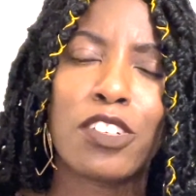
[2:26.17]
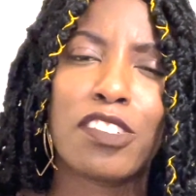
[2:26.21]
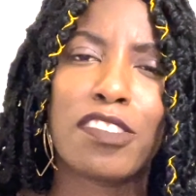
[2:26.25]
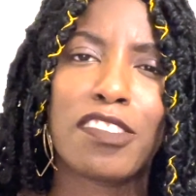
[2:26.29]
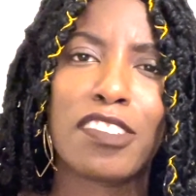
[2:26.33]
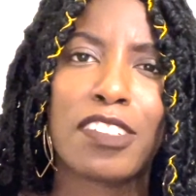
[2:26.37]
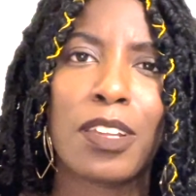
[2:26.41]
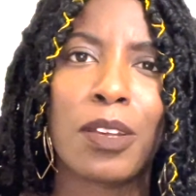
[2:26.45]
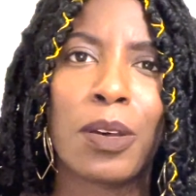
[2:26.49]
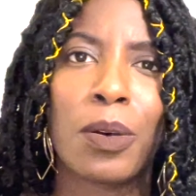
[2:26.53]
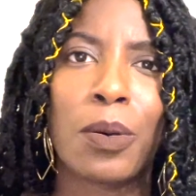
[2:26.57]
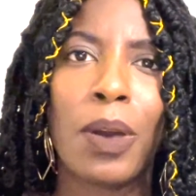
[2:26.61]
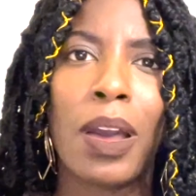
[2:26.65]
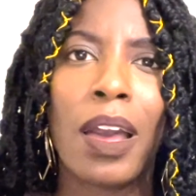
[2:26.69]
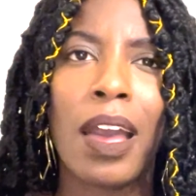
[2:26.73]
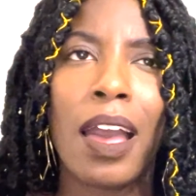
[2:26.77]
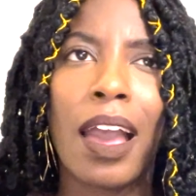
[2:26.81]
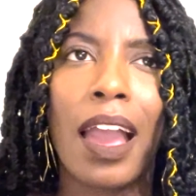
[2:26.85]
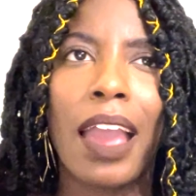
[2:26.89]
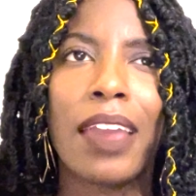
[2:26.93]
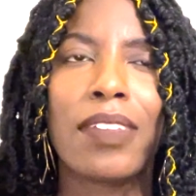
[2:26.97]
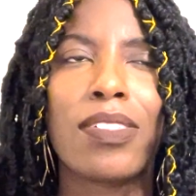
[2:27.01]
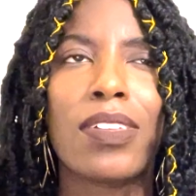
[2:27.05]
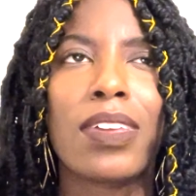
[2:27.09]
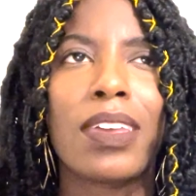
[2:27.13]
So
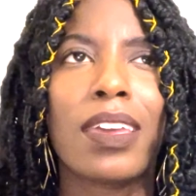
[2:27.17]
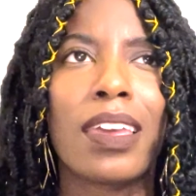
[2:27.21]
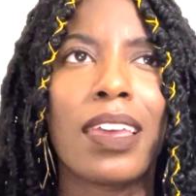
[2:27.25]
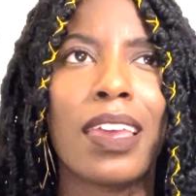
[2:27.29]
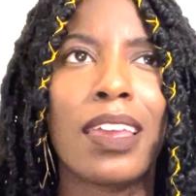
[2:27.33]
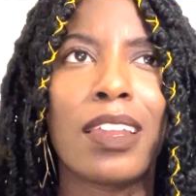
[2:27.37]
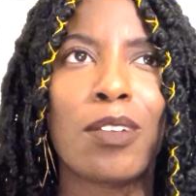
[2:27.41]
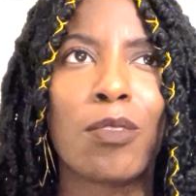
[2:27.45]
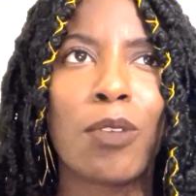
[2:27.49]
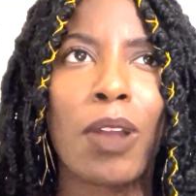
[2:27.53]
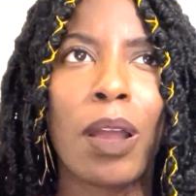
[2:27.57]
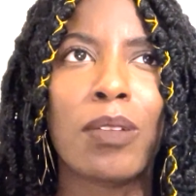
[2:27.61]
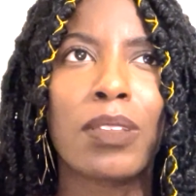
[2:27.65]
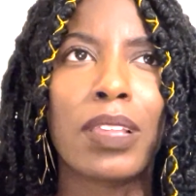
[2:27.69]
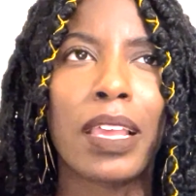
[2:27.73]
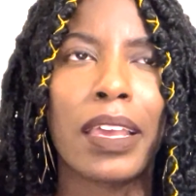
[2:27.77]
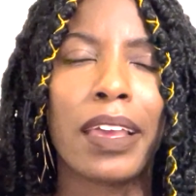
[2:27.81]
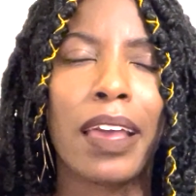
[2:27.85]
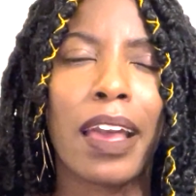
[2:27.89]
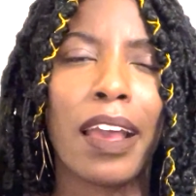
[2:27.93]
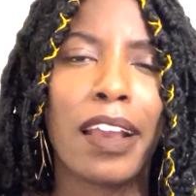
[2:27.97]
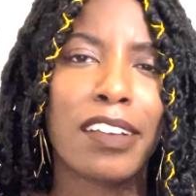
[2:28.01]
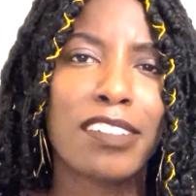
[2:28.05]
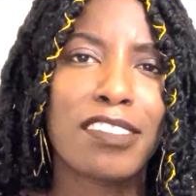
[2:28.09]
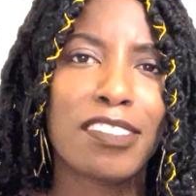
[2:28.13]
I think in around like
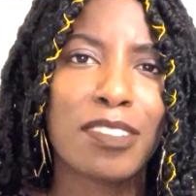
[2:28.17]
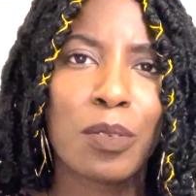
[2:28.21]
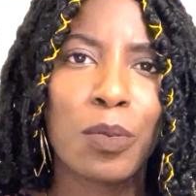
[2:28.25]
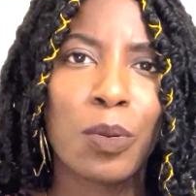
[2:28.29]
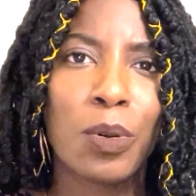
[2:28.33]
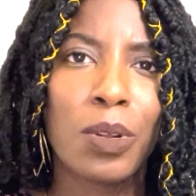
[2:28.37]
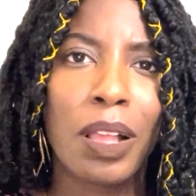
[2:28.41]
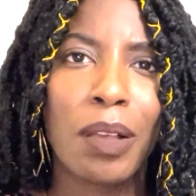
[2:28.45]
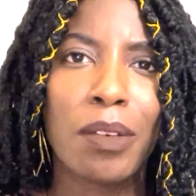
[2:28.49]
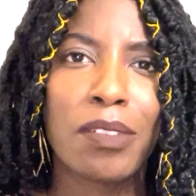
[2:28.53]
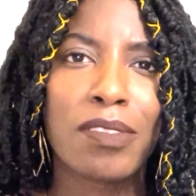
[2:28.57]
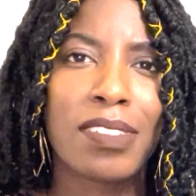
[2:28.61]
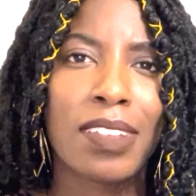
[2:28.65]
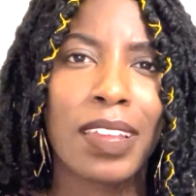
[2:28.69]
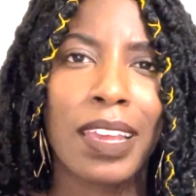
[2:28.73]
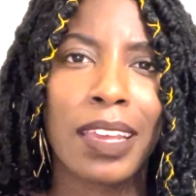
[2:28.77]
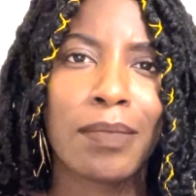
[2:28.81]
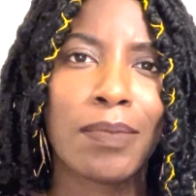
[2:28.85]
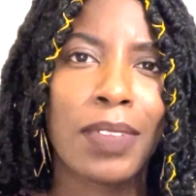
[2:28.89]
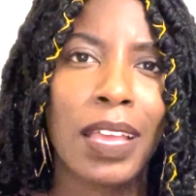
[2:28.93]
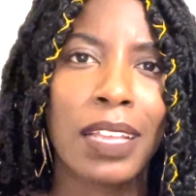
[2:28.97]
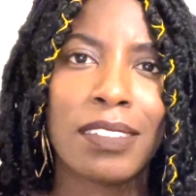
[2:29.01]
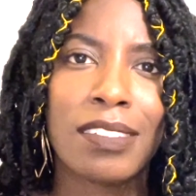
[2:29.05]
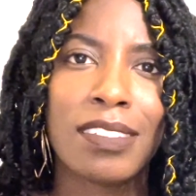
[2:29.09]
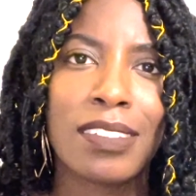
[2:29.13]
high school, I was like,
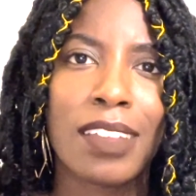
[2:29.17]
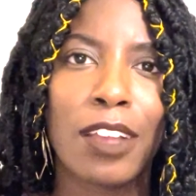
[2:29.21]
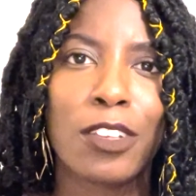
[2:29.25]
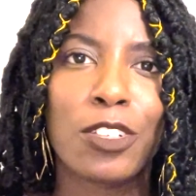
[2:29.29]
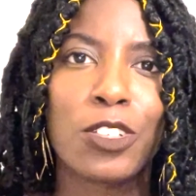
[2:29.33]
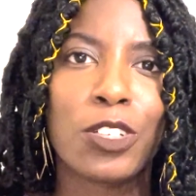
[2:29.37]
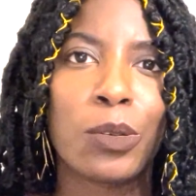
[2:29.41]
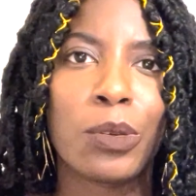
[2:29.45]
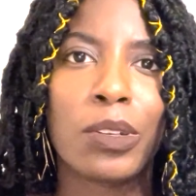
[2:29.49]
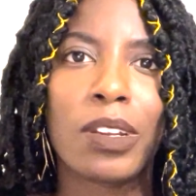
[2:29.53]
that's not true.